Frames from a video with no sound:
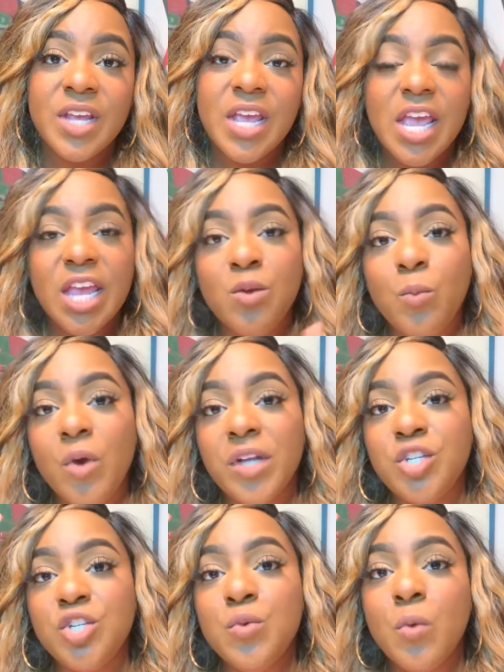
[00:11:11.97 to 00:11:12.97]
in
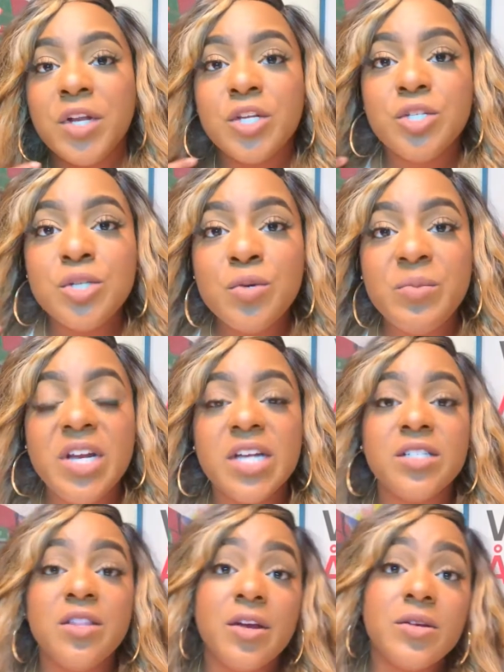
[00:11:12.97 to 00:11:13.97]
what you want to do,
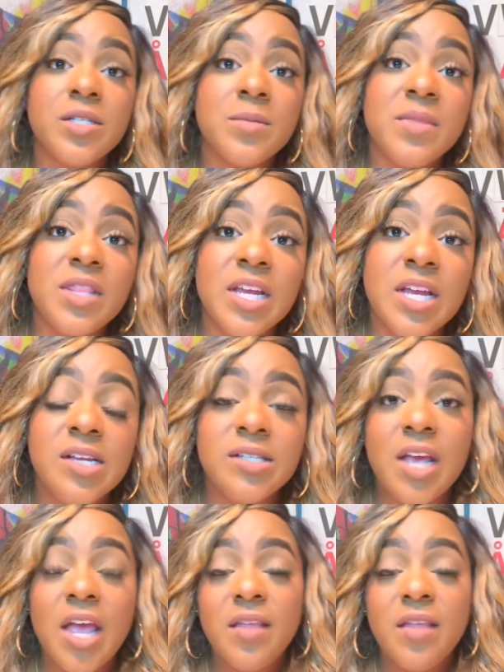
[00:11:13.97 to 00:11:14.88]
because there are some things